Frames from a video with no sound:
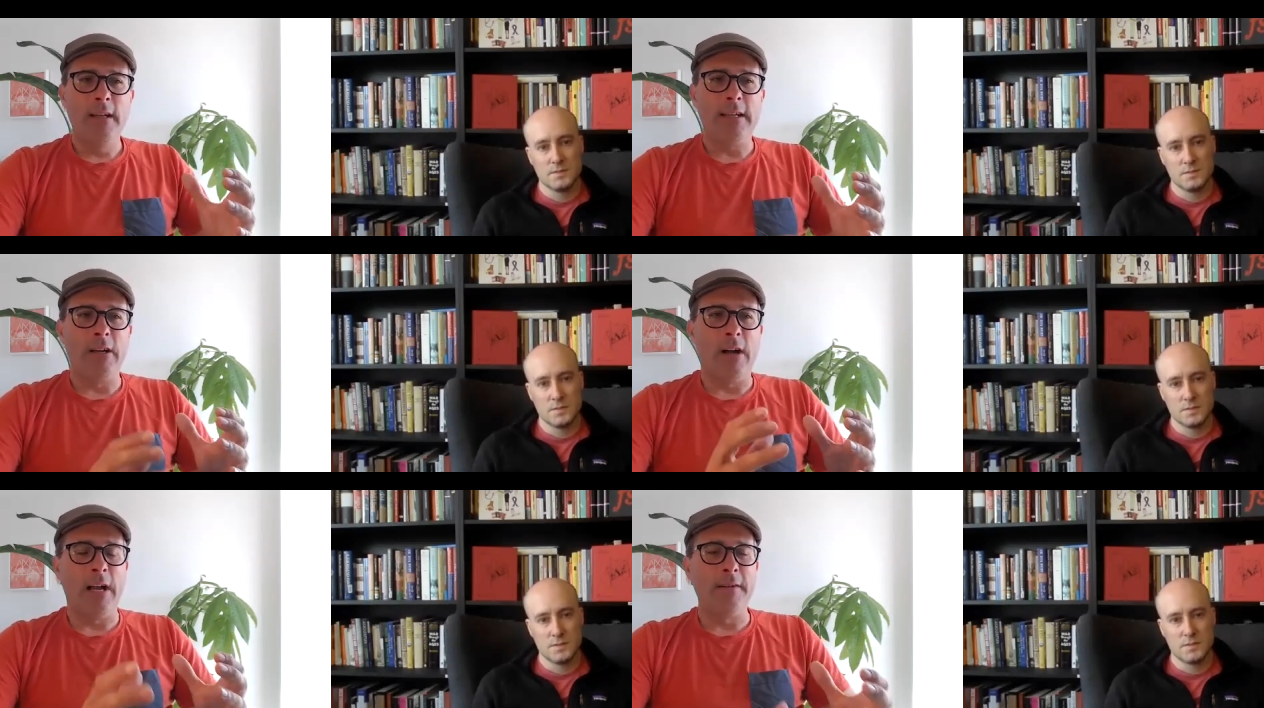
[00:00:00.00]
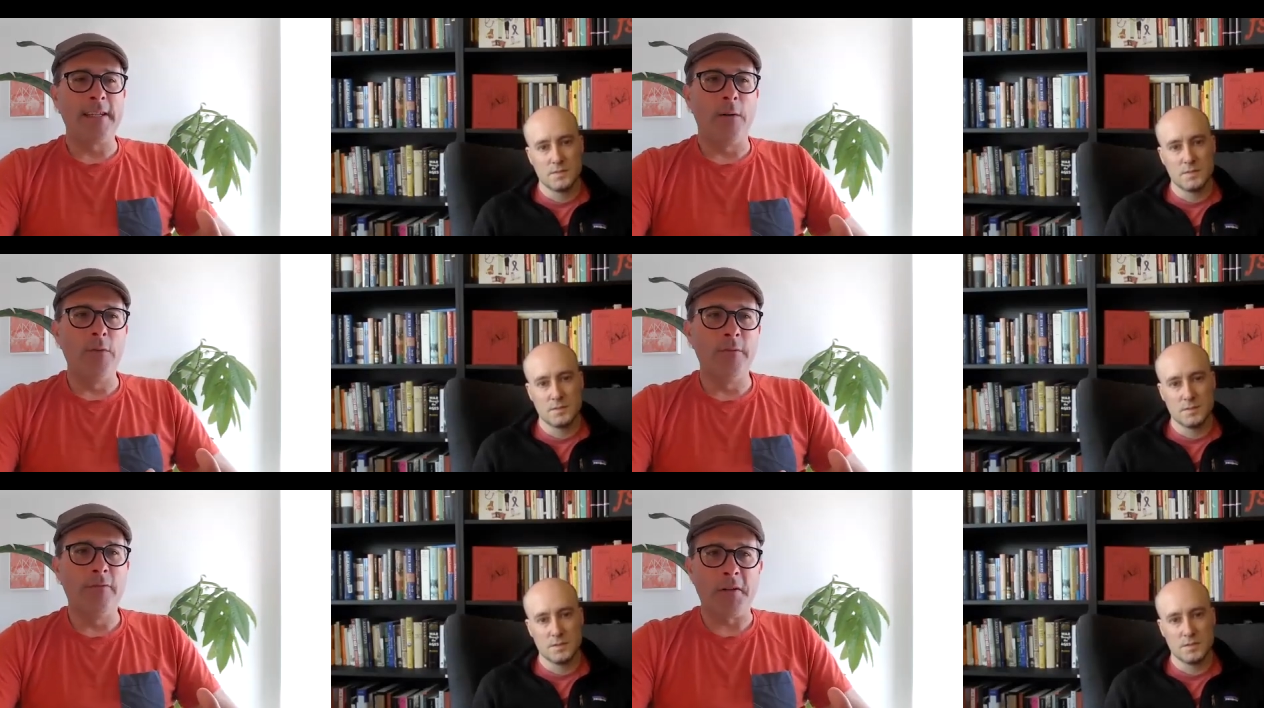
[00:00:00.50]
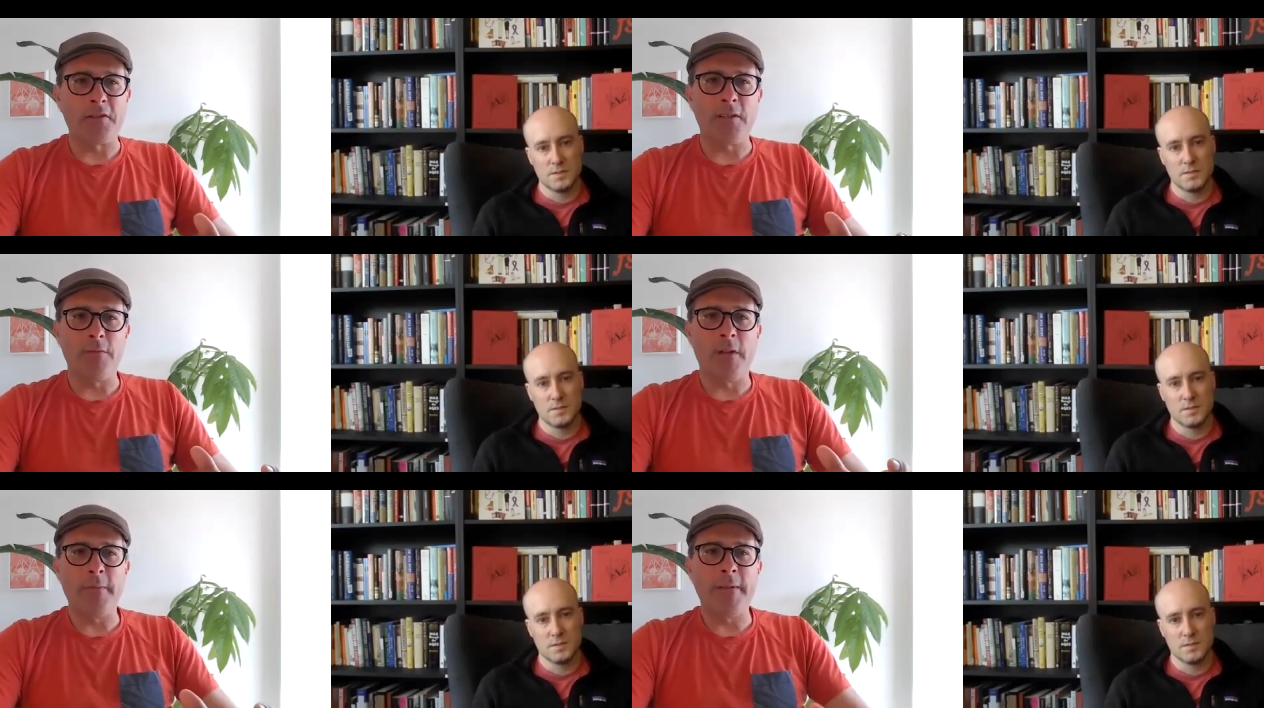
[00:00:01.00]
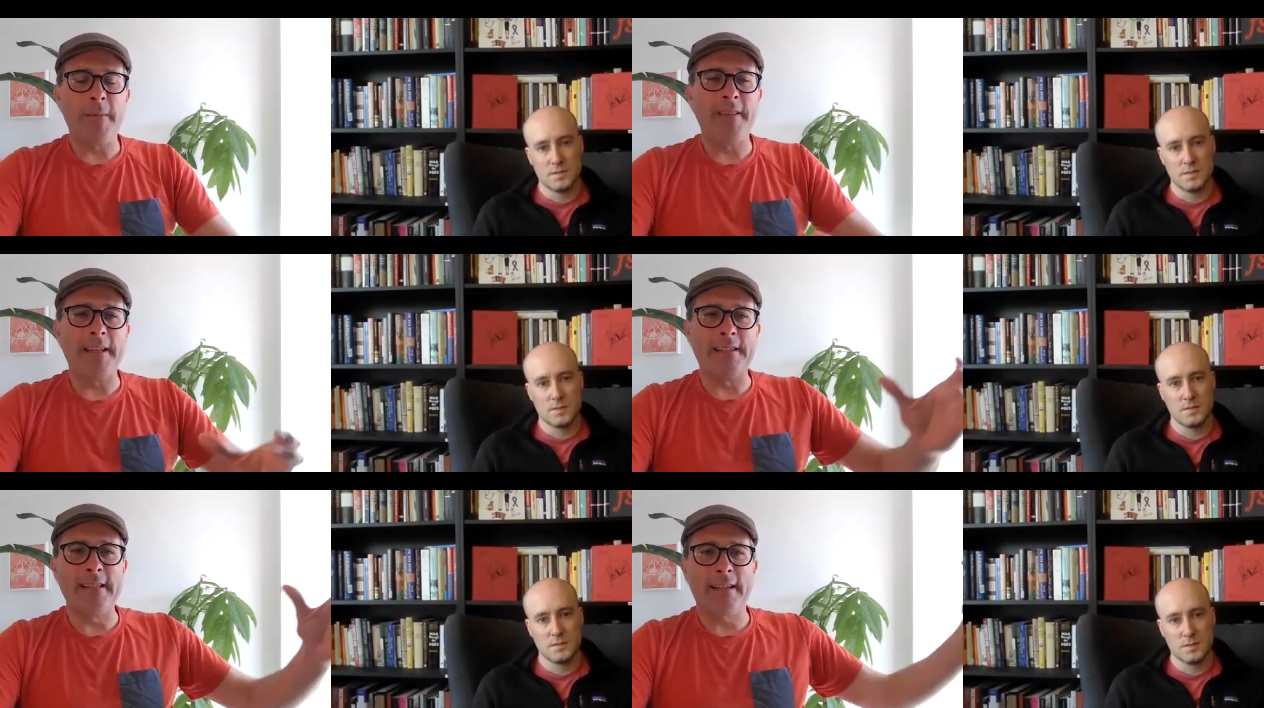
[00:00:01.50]
Speaker 1: you know how does that room function when maybe the
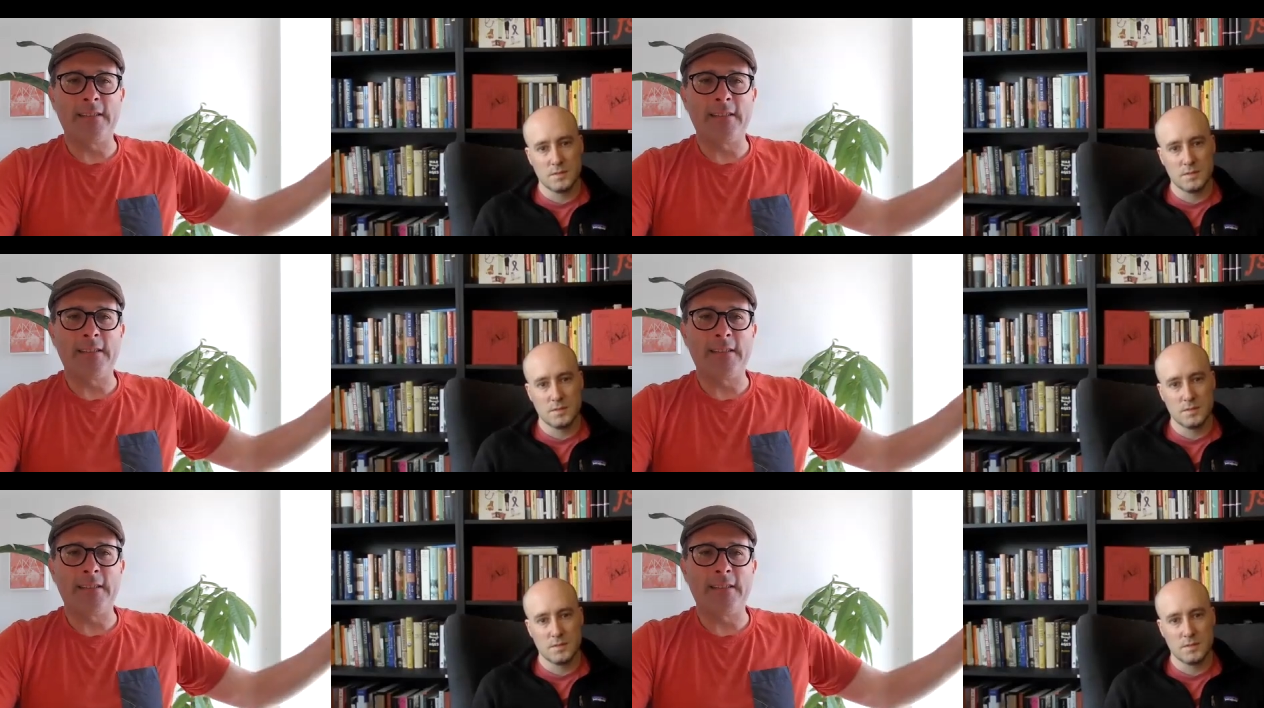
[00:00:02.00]
exec